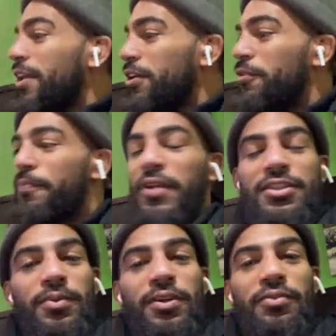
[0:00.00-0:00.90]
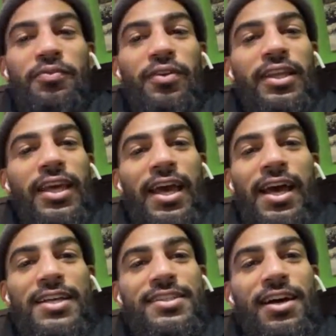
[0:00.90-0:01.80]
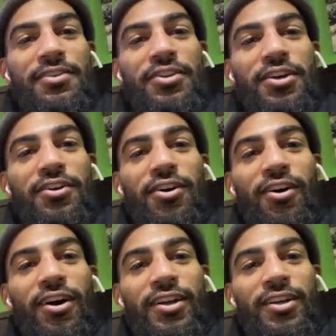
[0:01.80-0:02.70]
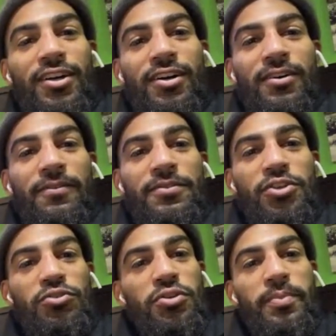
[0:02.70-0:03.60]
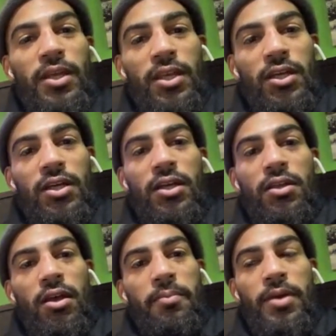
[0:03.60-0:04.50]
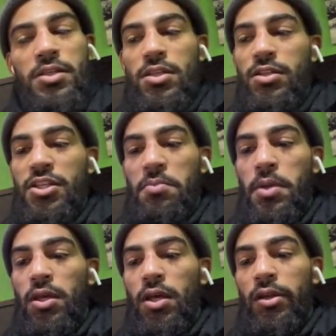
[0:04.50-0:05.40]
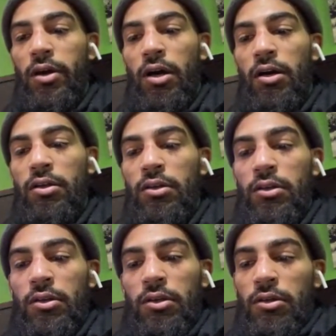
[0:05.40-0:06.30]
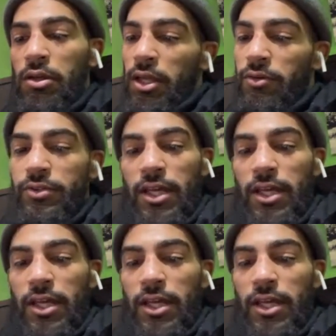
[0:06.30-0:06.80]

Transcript: Thank you. I just put a friendly ask out there on social media and mentioned Jimmy, and he was